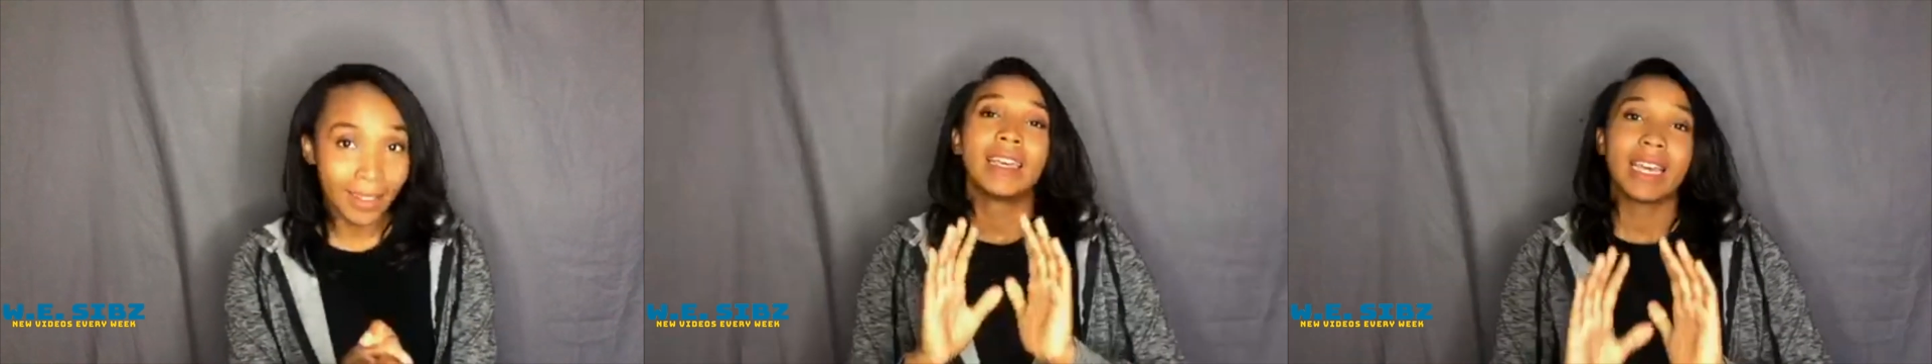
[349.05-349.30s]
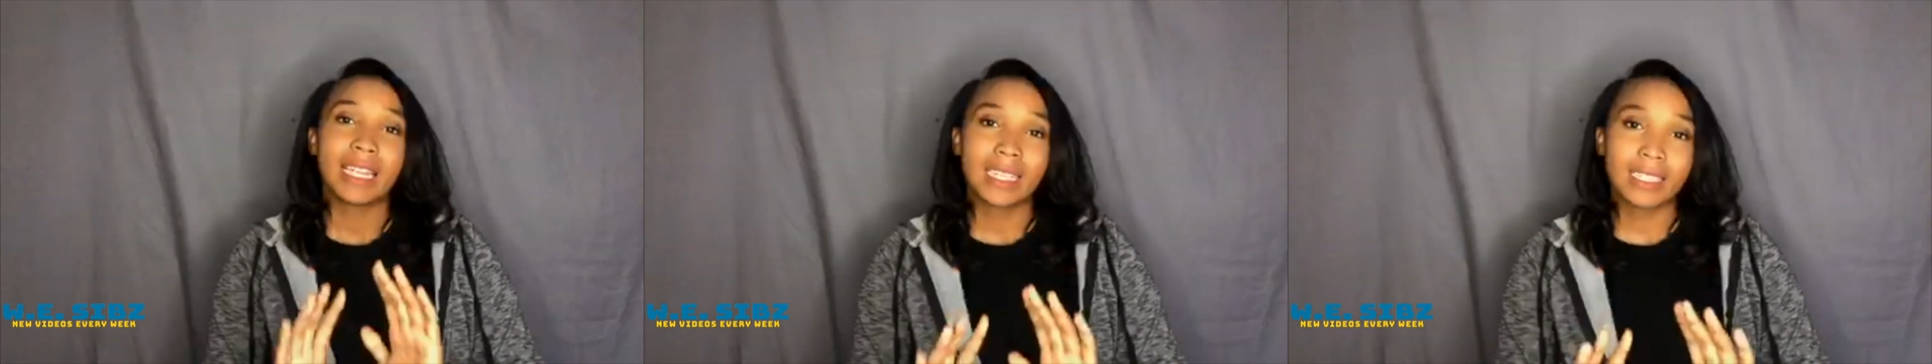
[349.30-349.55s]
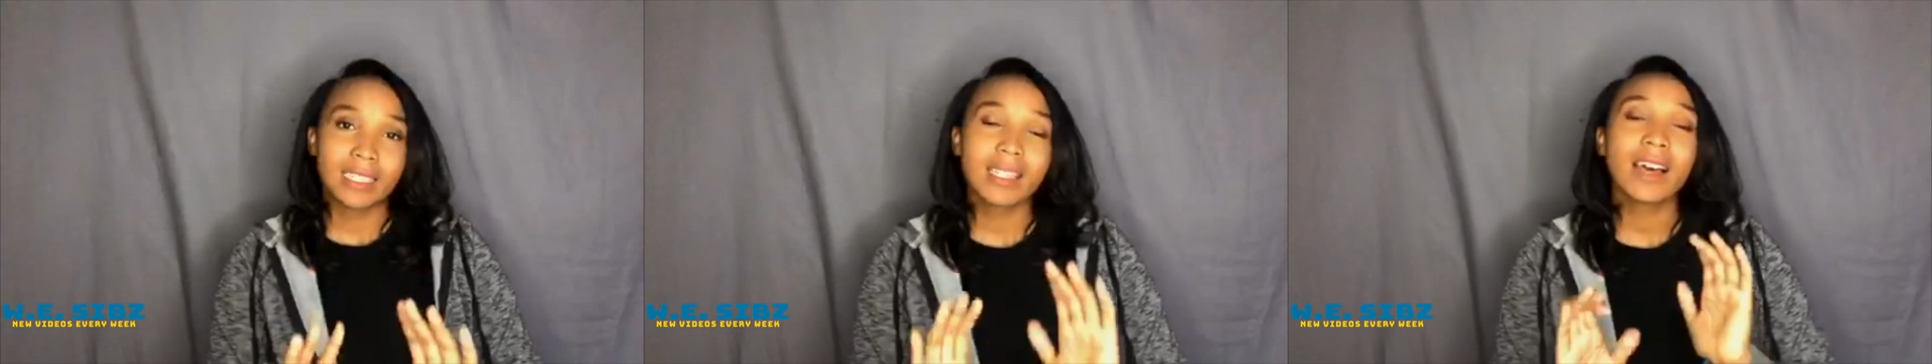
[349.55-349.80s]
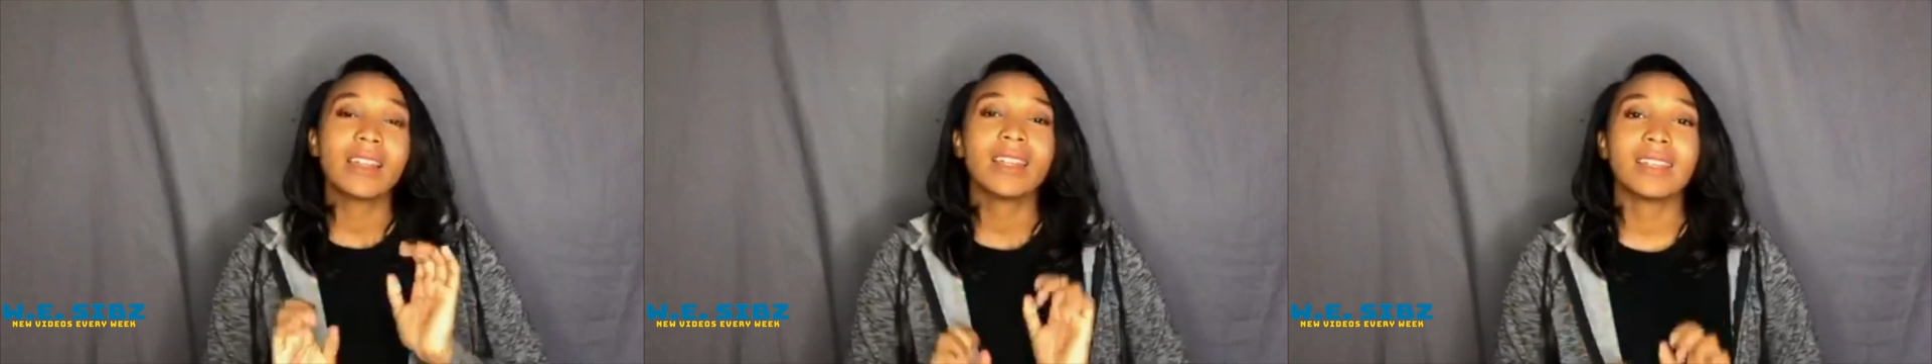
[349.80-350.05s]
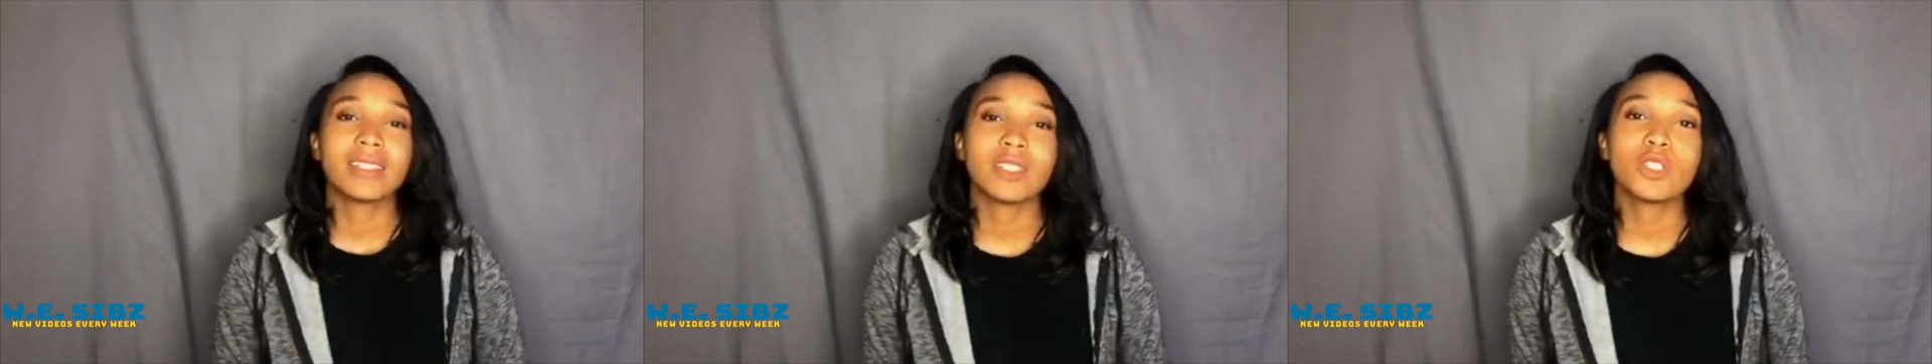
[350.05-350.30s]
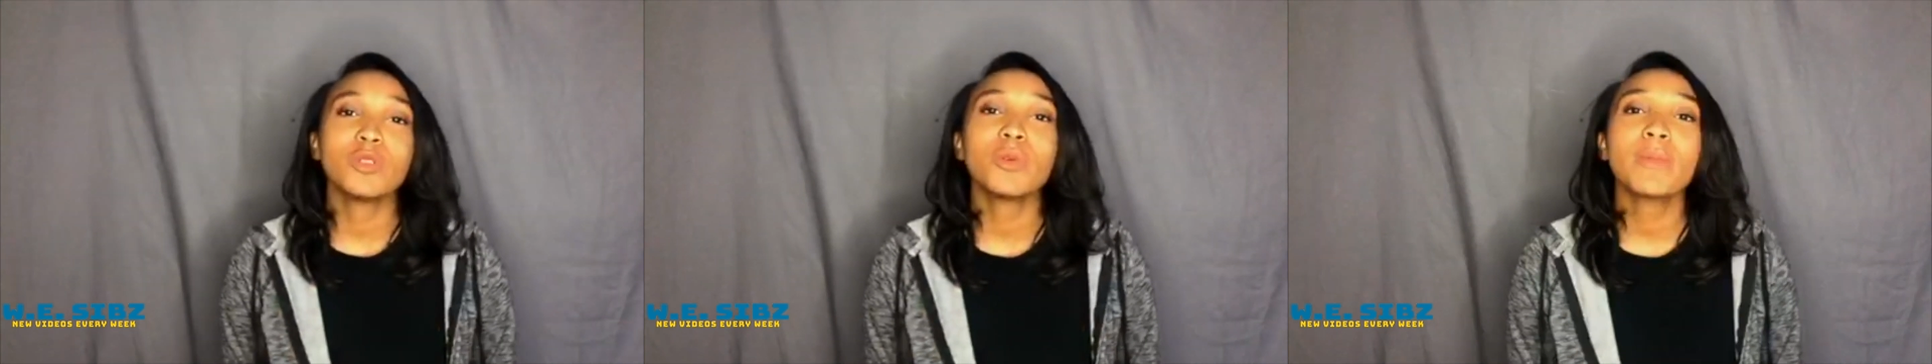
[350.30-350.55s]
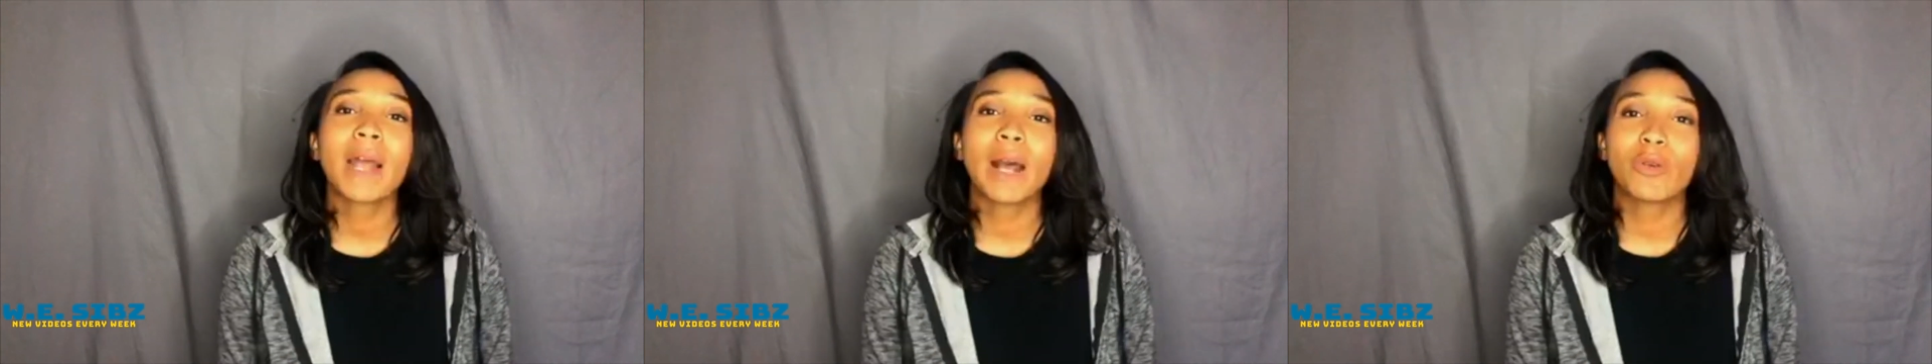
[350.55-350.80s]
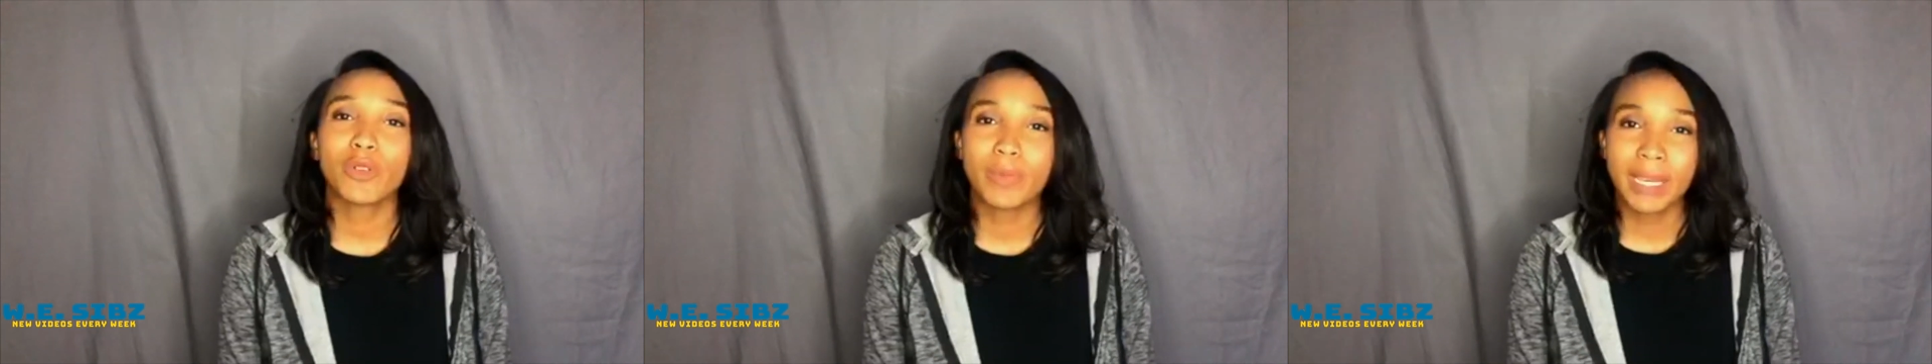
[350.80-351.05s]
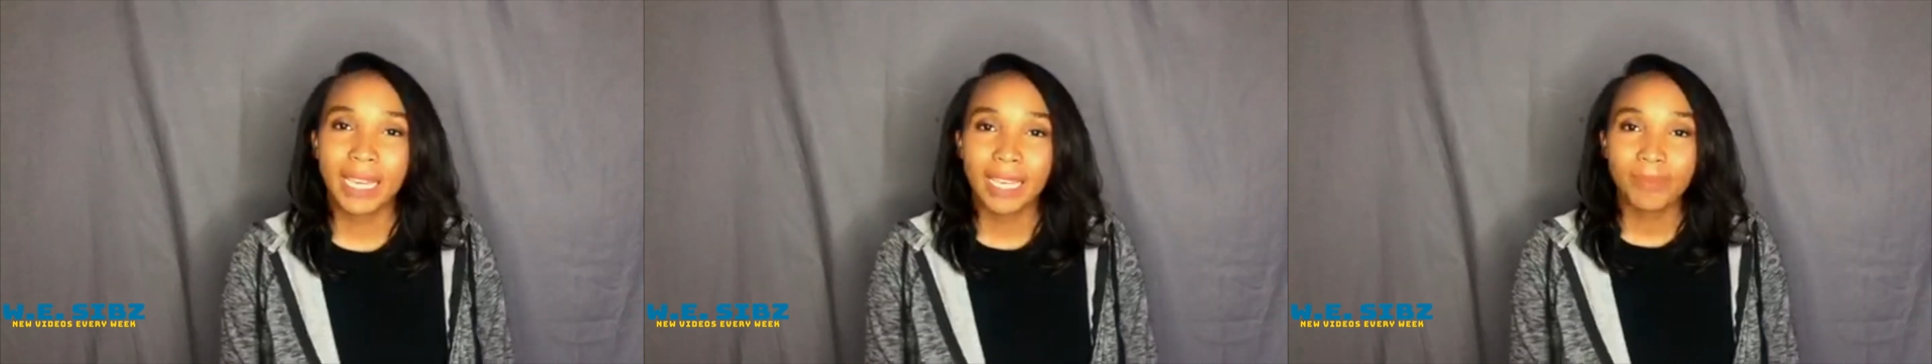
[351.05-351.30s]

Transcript: and his son is a superpowered being.